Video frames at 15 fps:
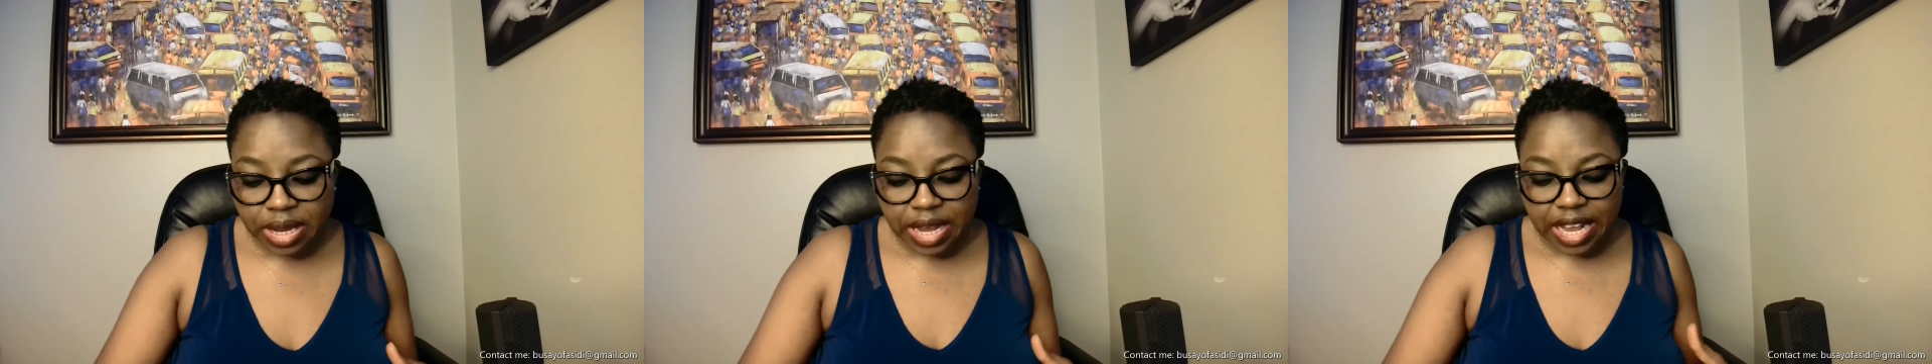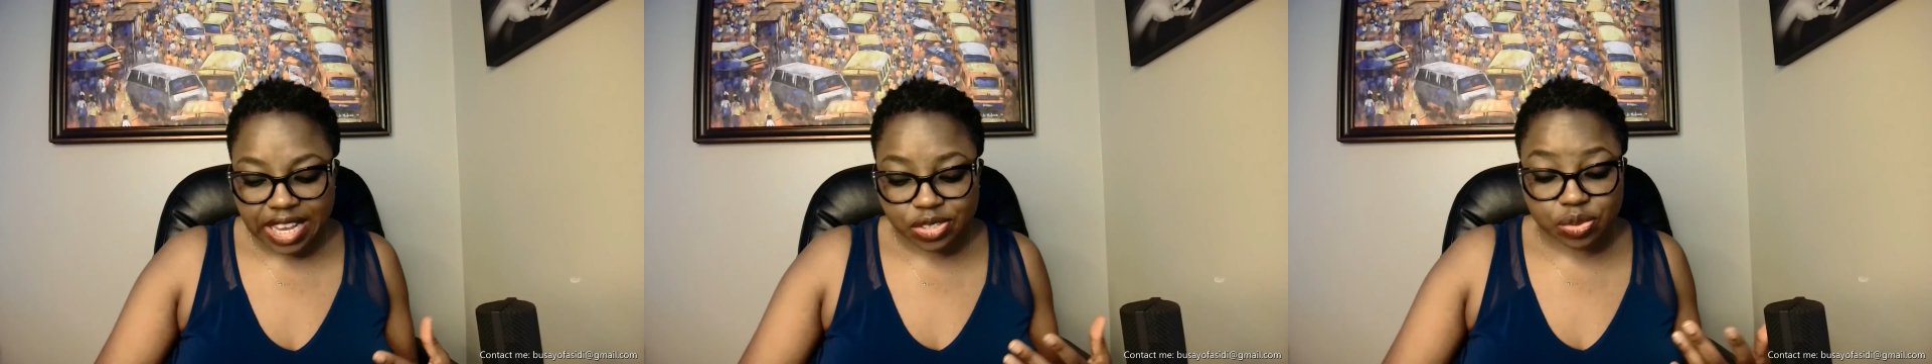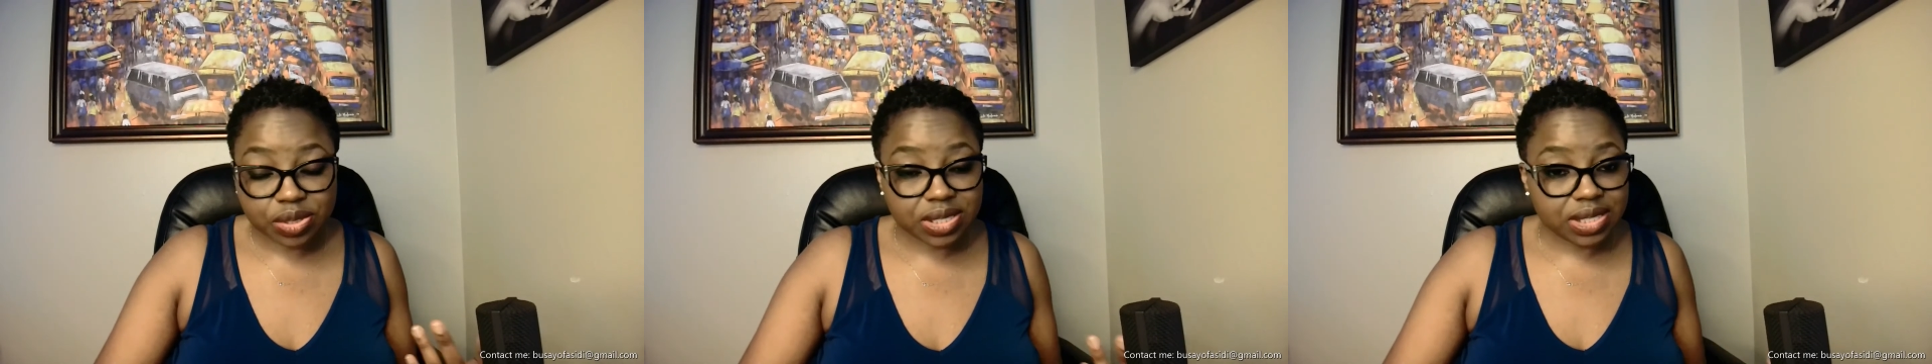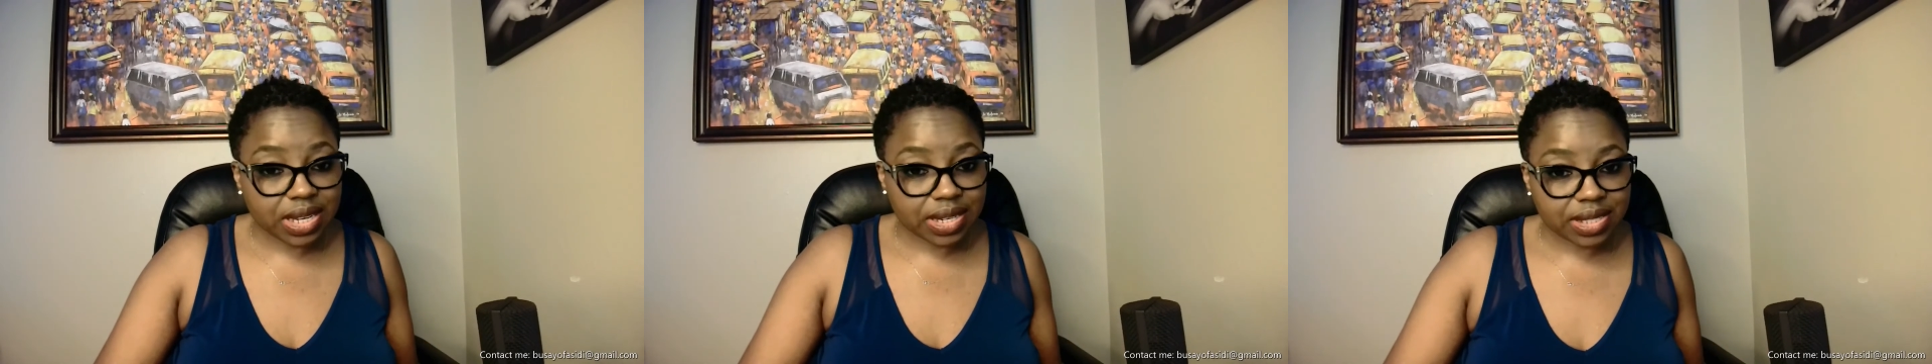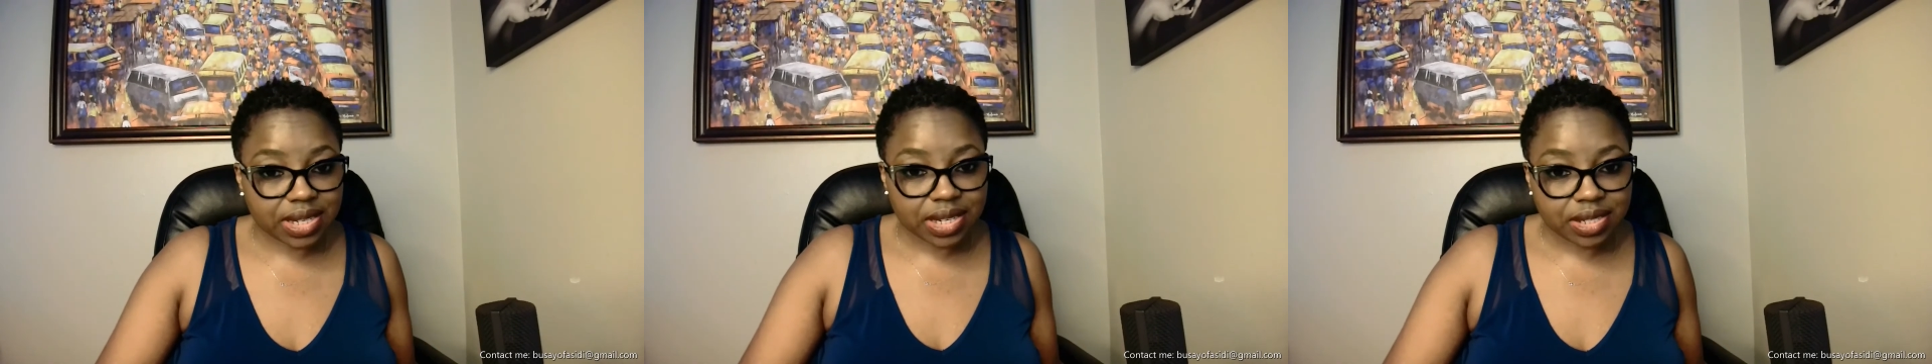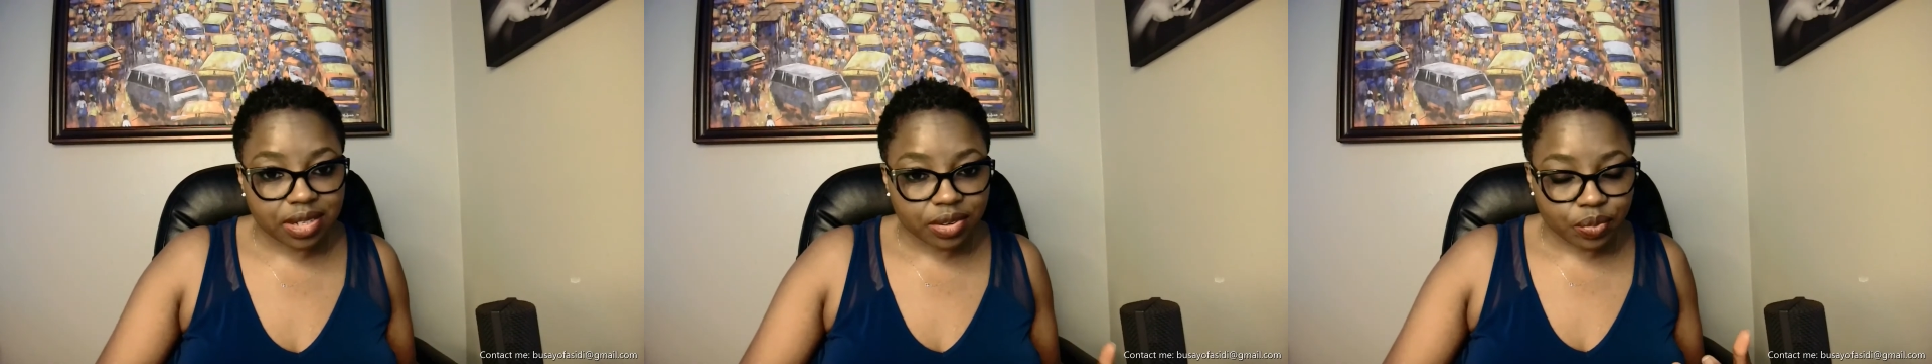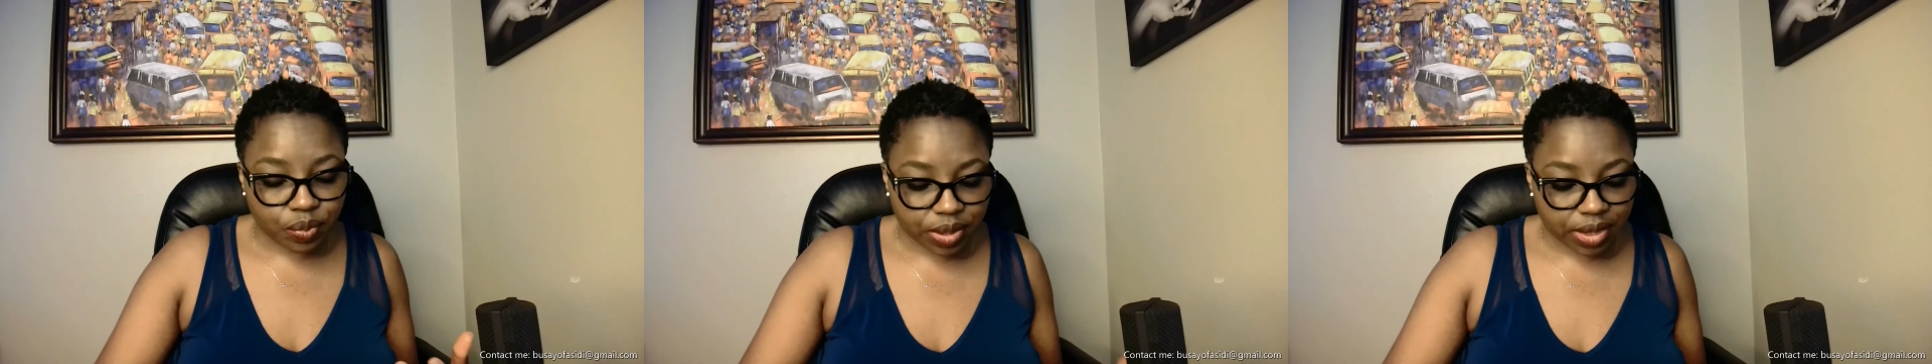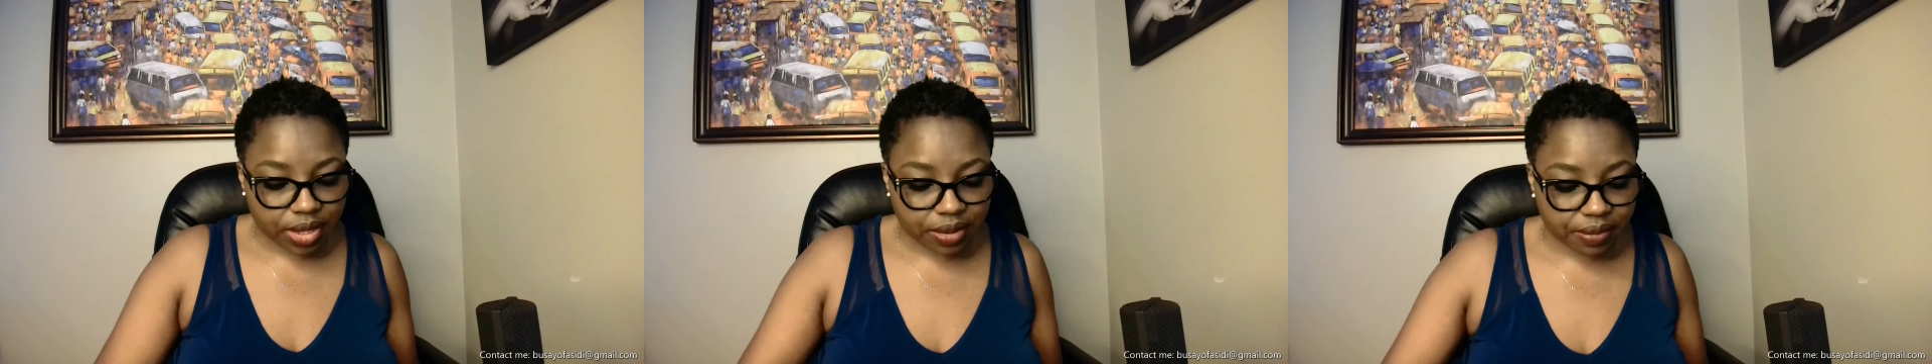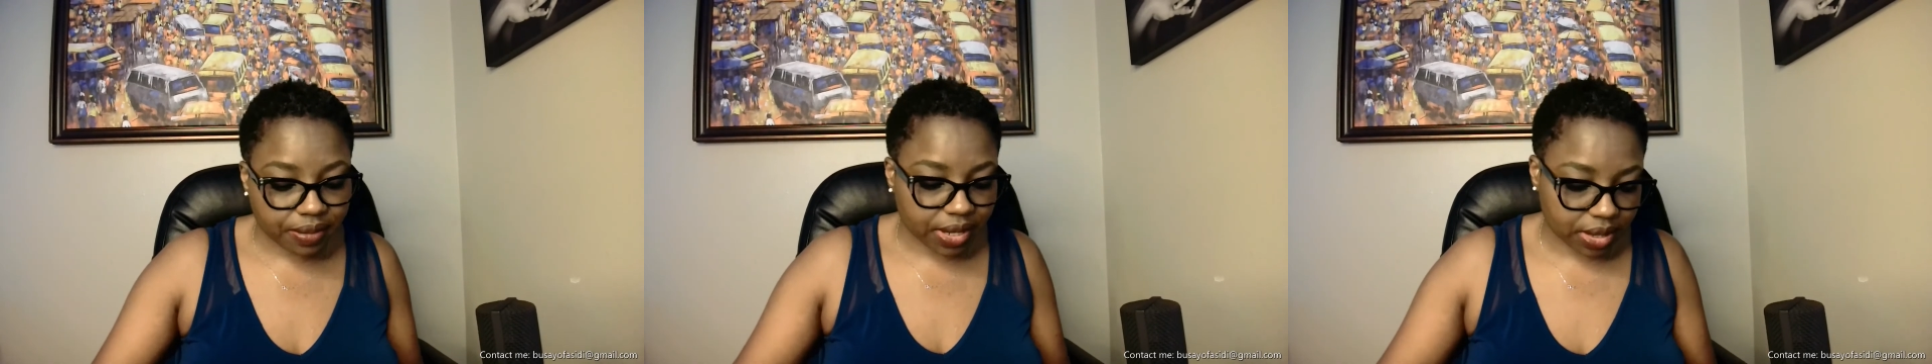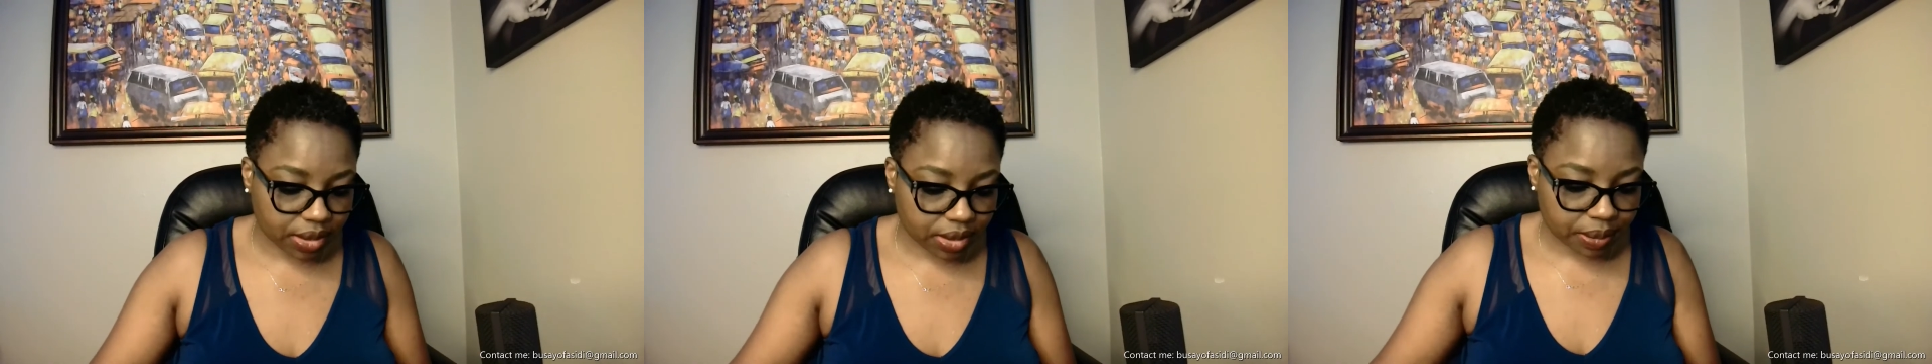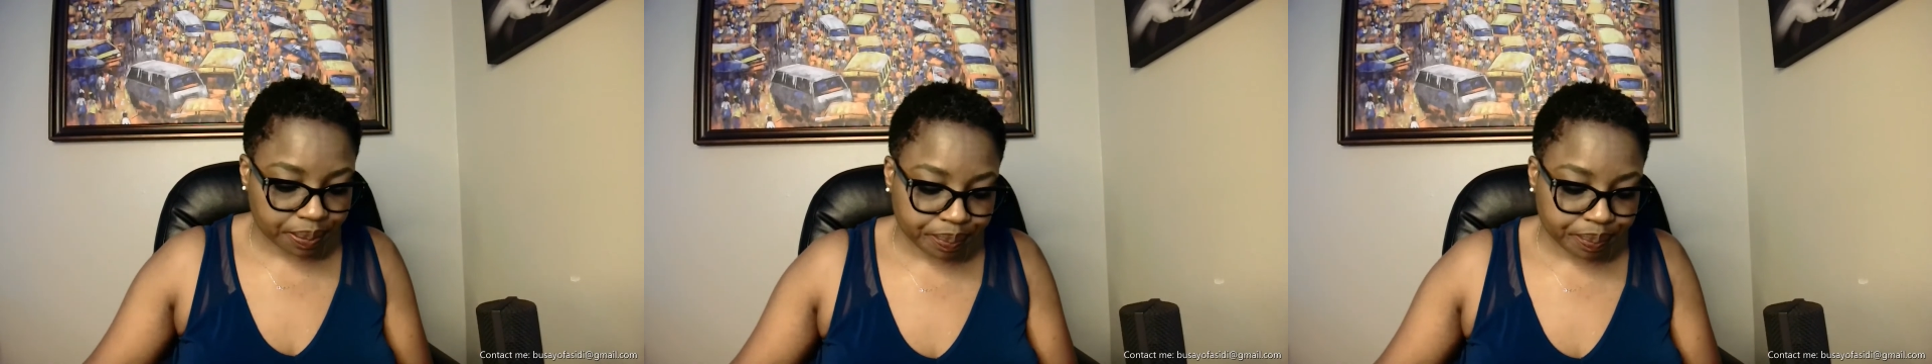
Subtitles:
associated with the event.